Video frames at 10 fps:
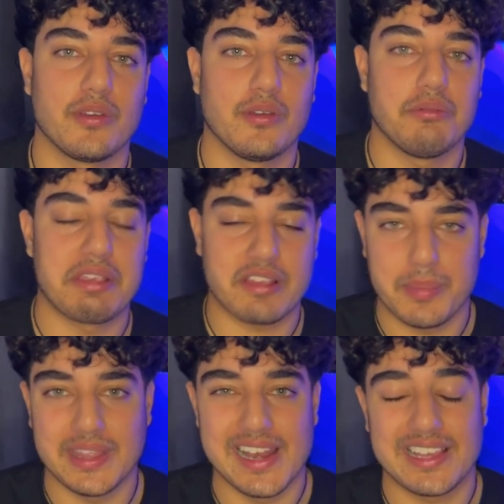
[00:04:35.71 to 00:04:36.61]
So it's going
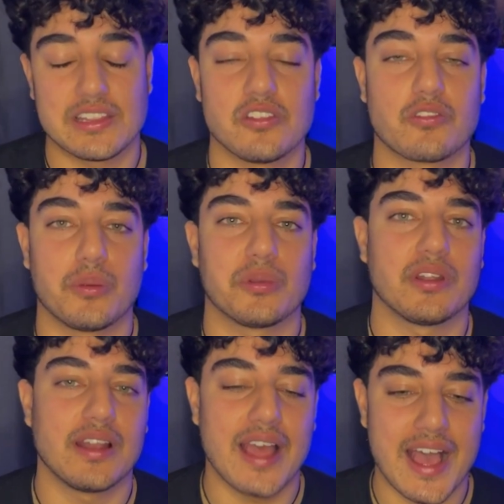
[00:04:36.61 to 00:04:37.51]
to be the link in the
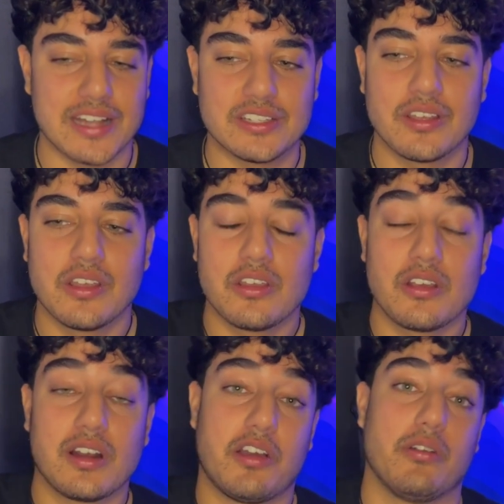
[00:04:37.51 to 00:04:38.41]
description and
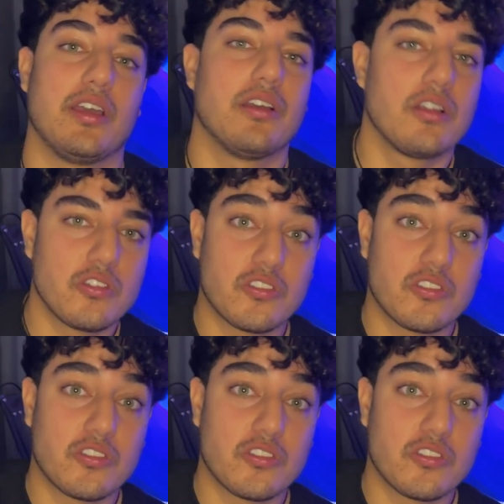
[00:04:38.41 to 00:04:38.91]
click on it,